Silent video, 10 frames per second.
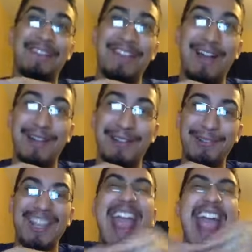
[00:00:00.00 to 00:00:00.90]
of the
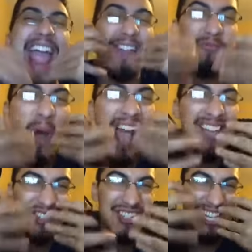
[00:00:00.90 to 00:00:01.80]
Yonkous, and
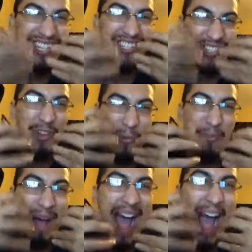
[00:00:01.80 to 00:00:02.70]
why she's so
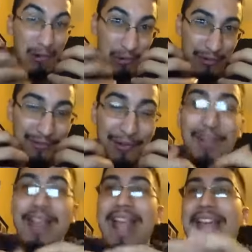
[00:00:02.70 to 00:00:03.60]

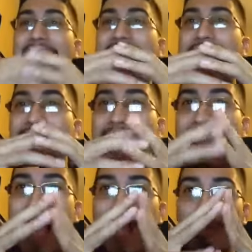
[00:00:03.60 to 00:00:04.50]
powerful. And
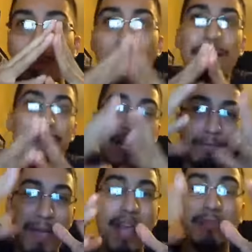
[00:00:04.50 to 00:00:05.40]
I loved it
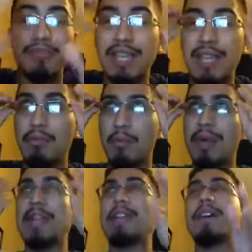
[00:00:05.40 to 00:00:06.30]
because Peckham's,
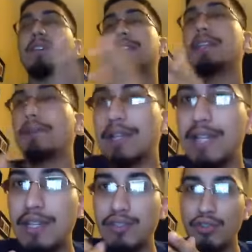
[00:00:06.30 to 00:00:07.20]
what he does here is
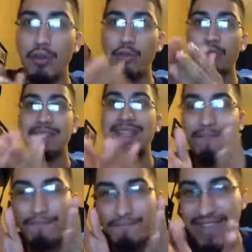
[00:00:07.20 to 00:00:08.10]
he shows
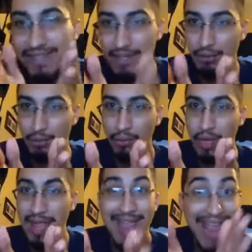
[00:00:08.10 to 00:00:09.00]
that physical
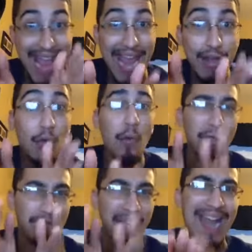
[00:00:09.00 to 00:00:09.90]
and
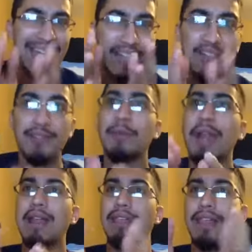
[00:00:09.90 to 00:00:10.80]
or fighting
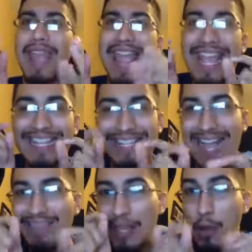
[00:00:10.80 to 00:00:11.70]
strength is
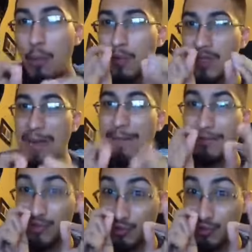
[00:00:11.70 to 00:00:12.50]
not the only type of